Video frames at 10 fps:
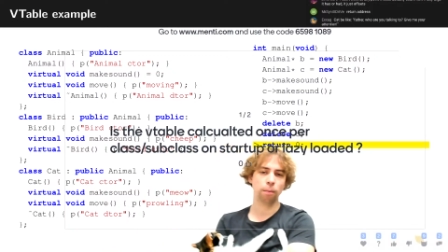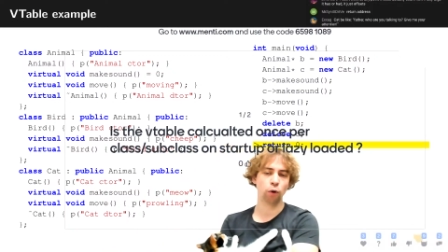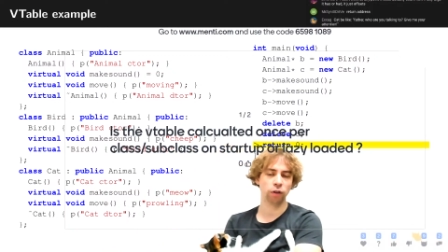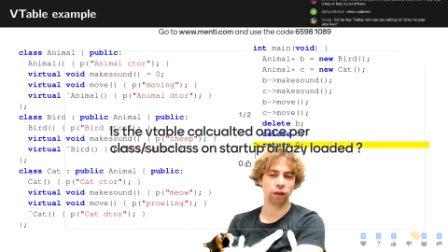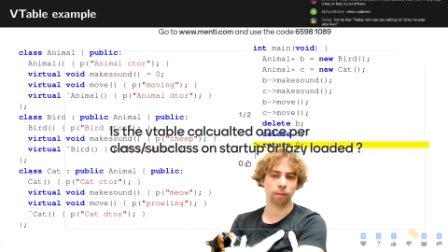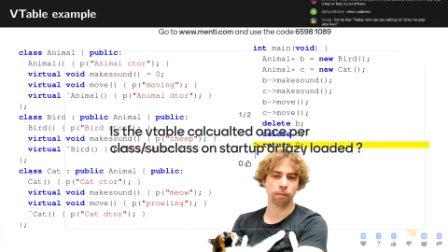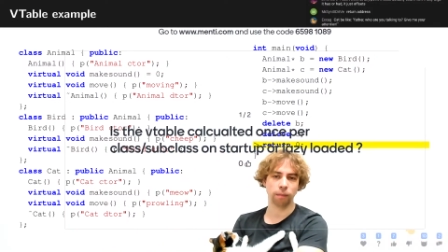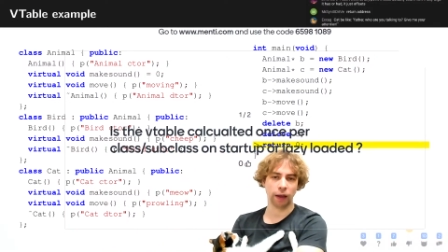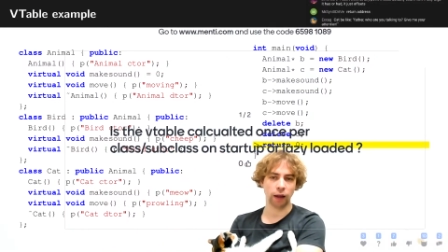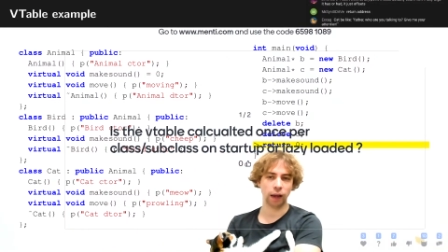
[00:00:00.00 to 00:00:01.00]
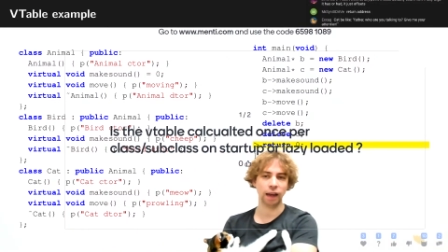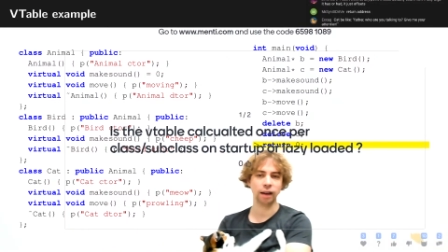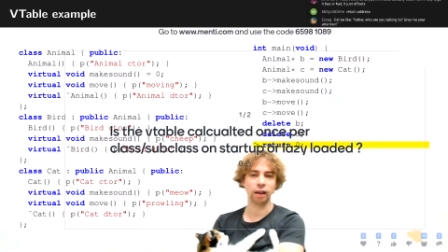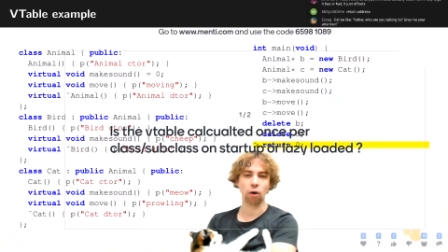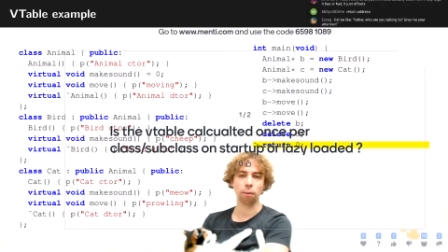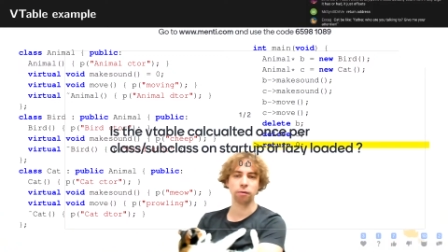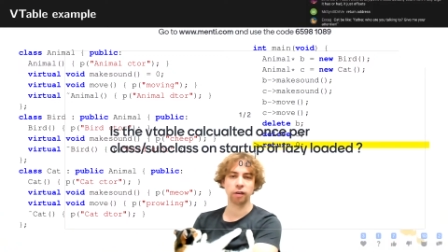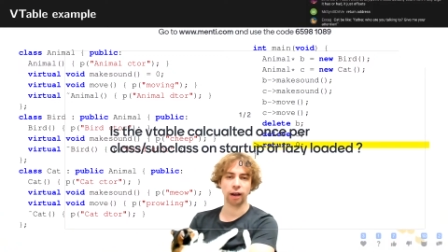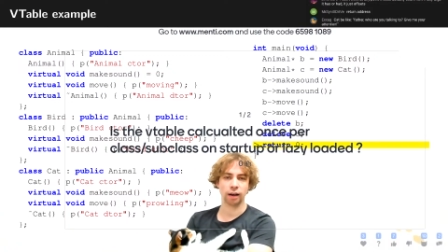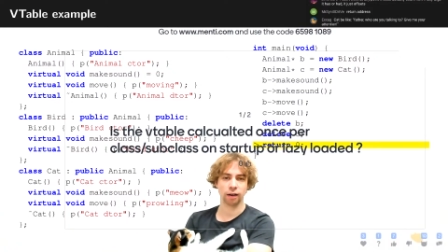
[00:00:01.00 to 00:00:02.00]
put them in the
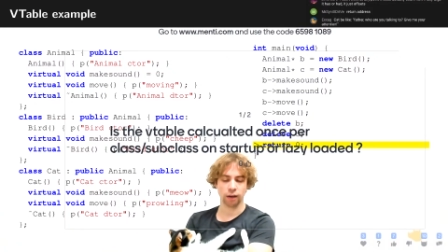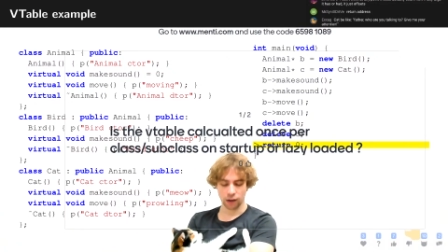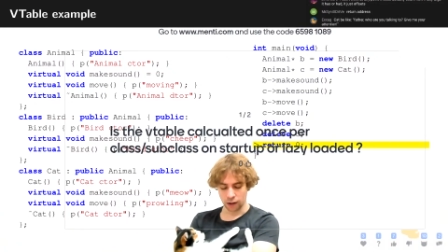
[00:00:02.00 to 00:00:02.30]
object.